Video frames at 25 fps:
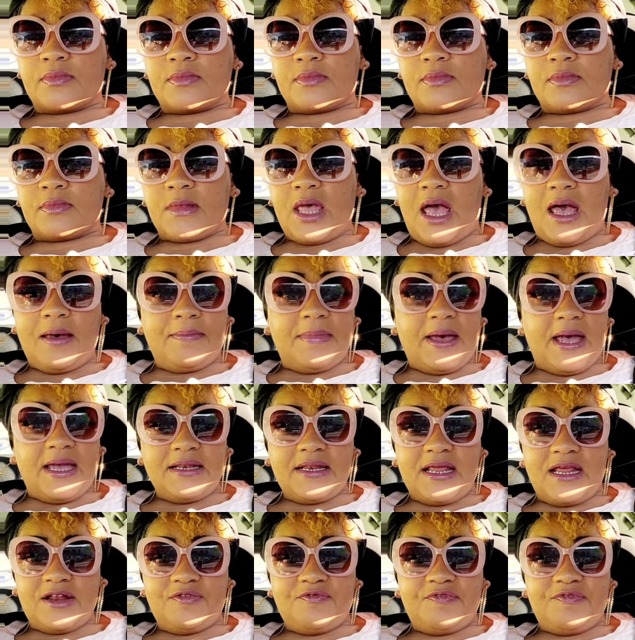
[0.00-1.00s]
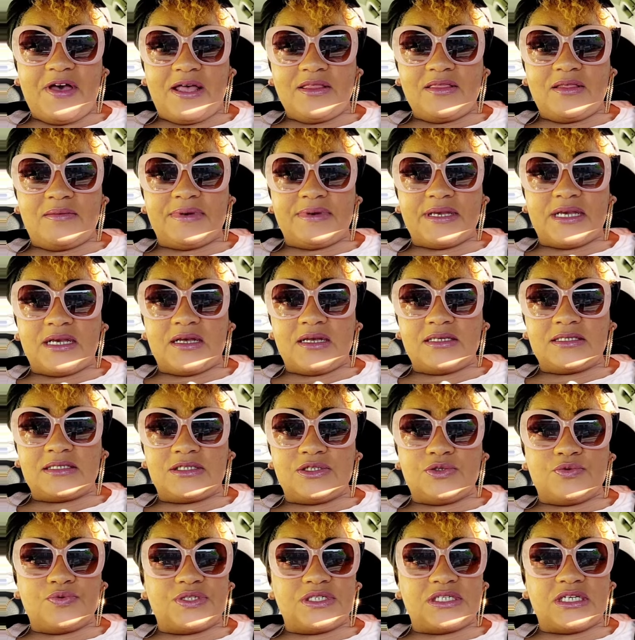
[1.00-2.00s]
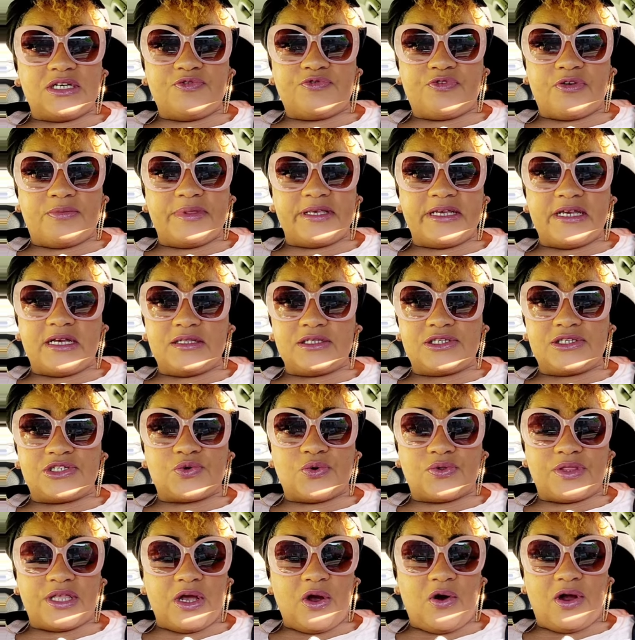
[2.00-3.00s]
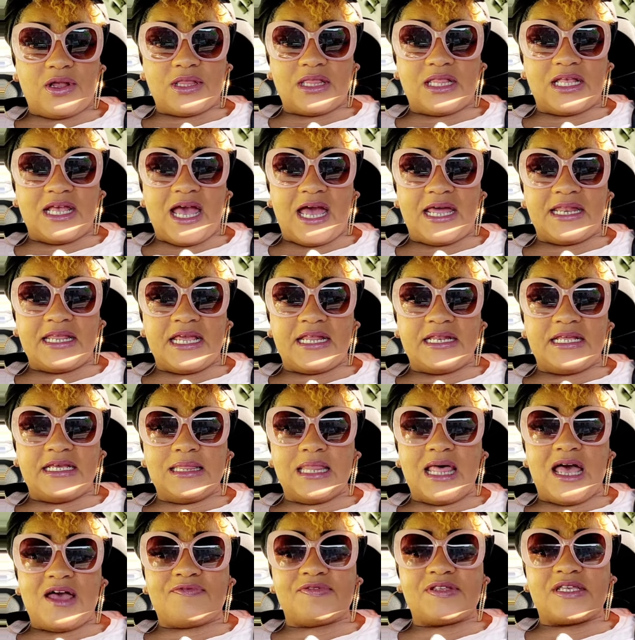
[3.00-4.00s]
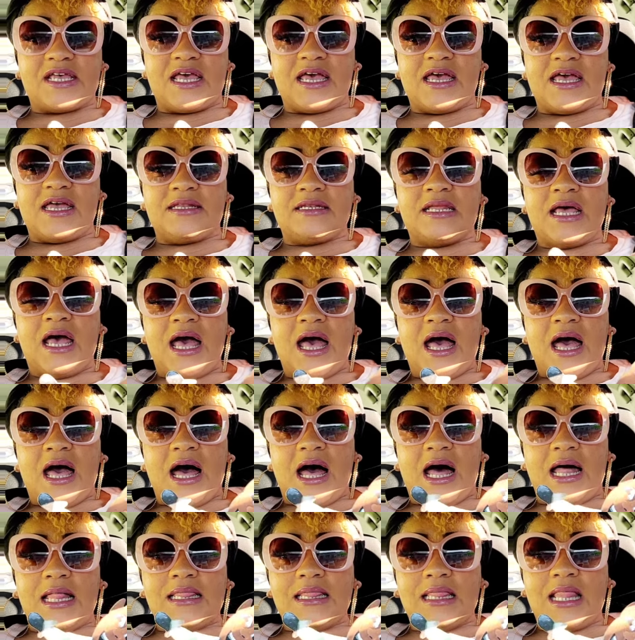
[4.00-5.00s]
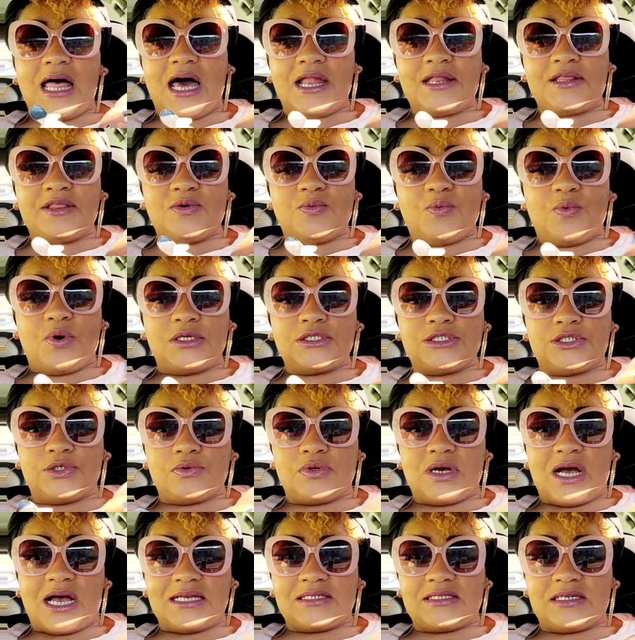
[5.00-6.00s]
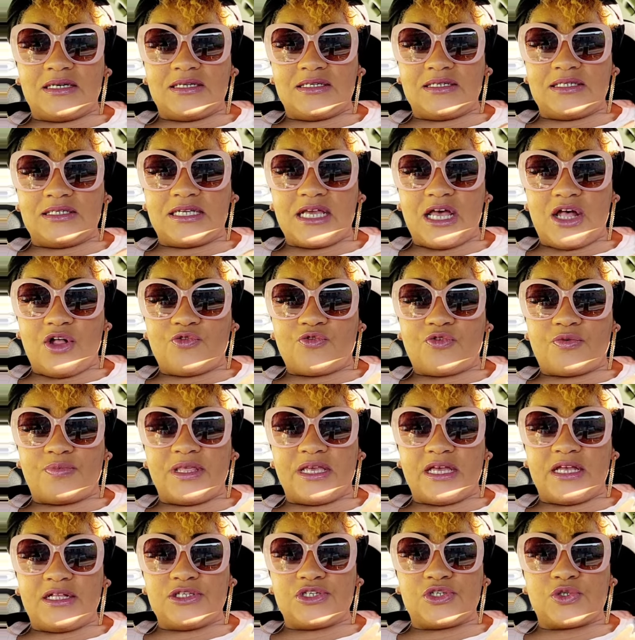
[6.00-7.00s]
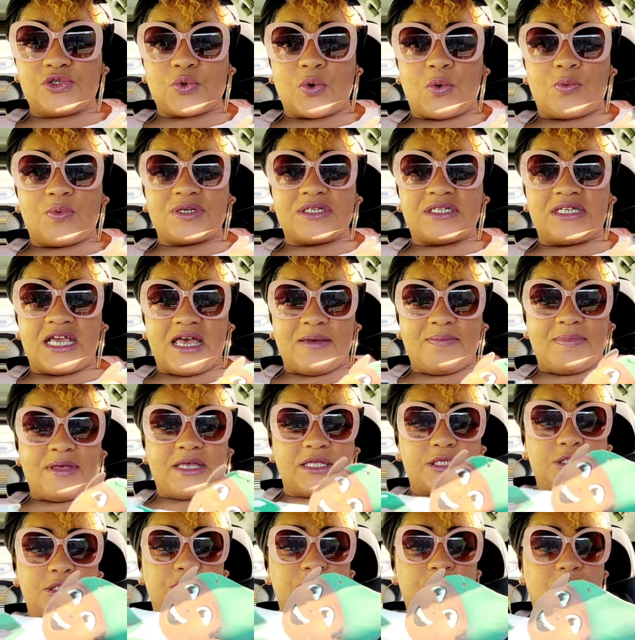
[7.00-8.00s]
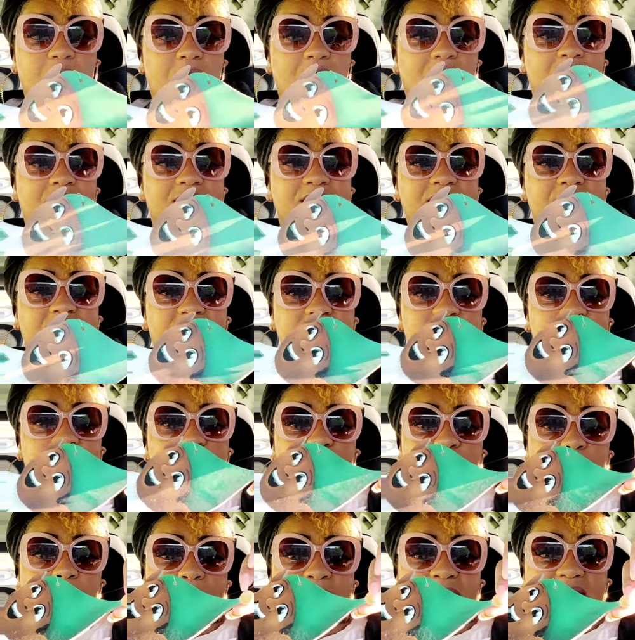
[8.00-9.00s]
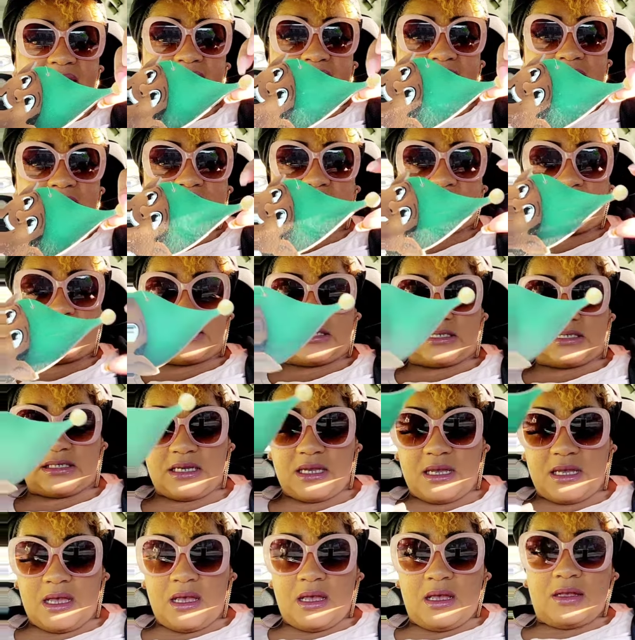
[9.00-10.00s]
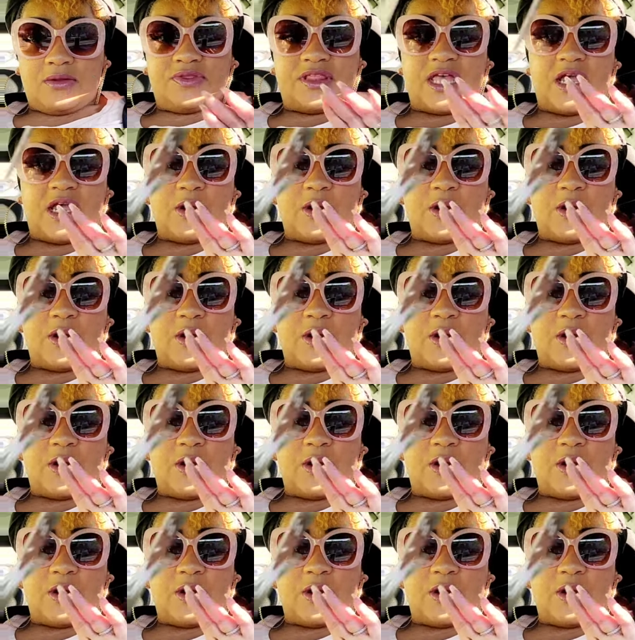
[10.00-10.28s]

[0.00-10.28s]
I might not have found them because you see from the in-store, they hardly had any left. And a lot of the ones you guys couldn't tell from the in-store were damaged. These were bent. They were